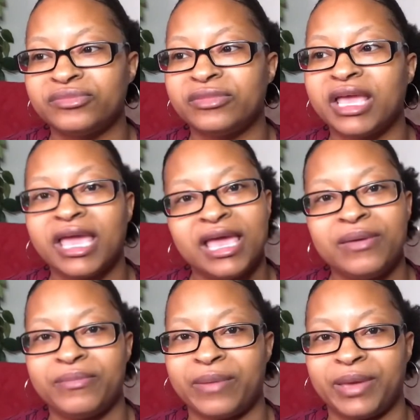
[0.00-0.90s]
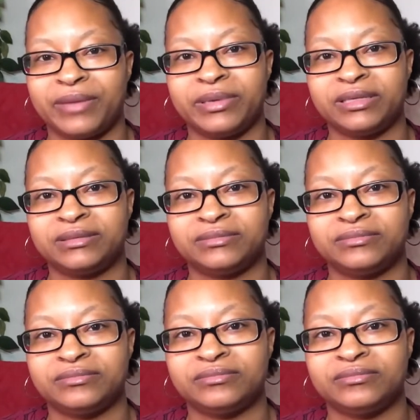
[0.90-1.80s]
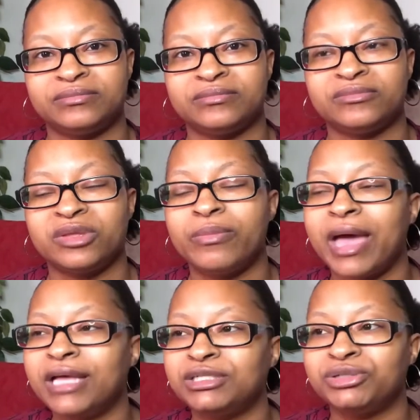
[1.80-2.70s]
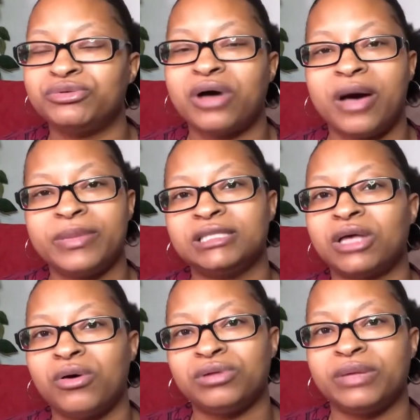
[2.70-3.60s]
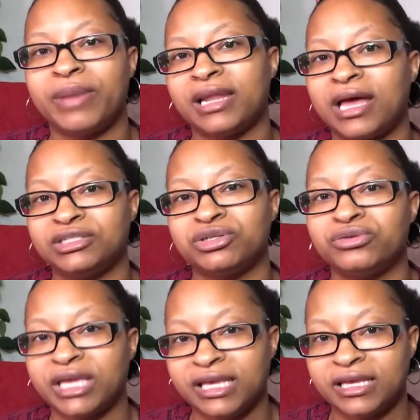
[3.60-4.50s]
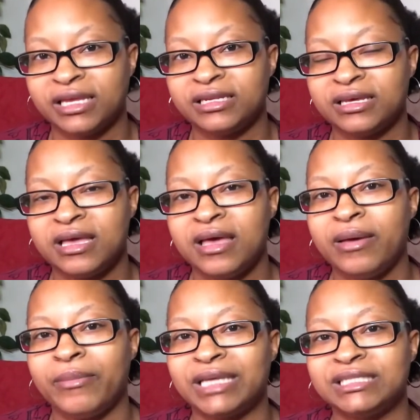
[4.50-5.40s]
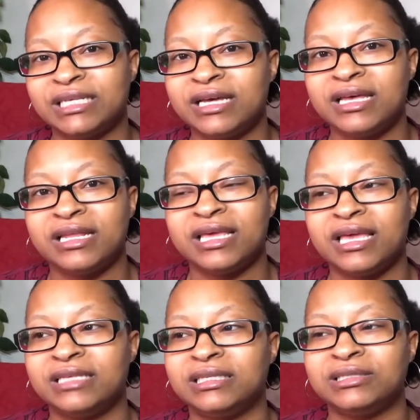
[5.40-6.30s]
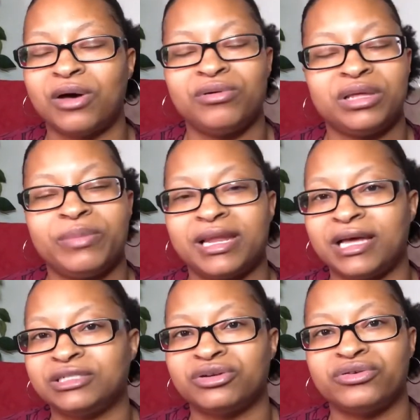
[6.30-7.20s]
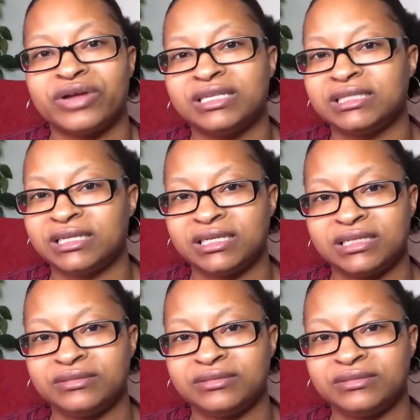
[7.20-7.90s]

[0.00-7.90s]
and my baby. Mind you, I'm his only biological kid. My son is his only biological grandson.